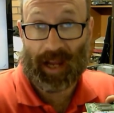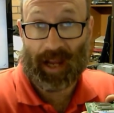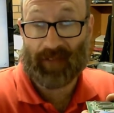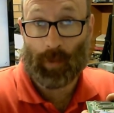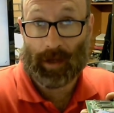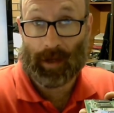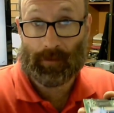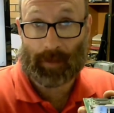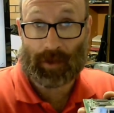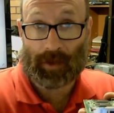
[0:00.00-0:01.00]
F-wit
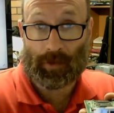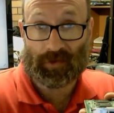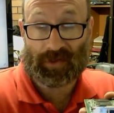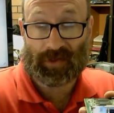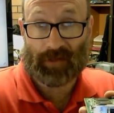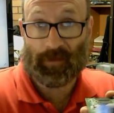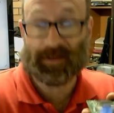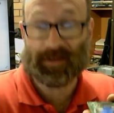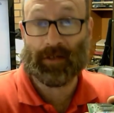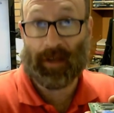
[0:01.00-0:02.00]
because
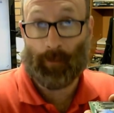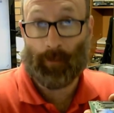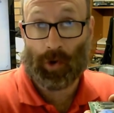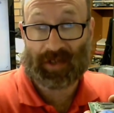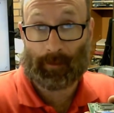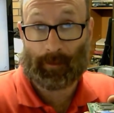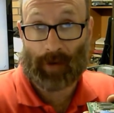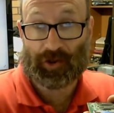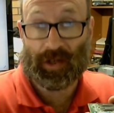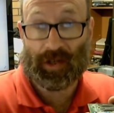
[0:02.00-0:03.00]
physical network
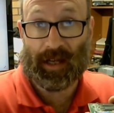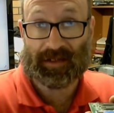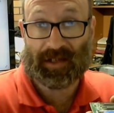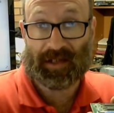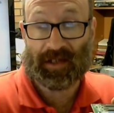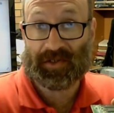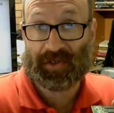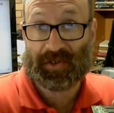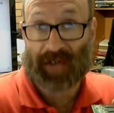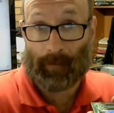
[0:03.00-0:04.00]
separation is
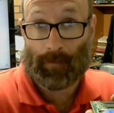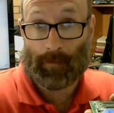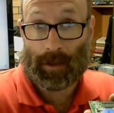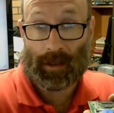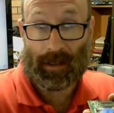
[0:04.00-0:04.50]
dumb.